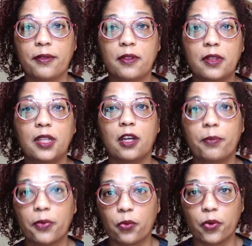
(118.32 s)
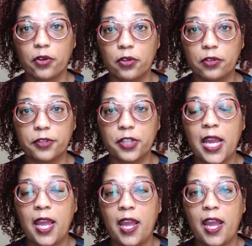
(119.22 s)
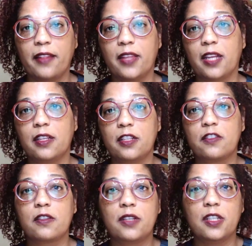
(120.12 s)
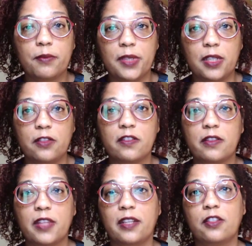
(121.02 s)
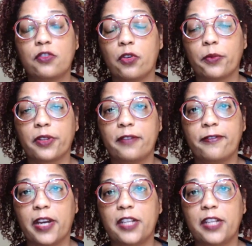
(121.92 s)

the upper world, and that its enemies that it normally fights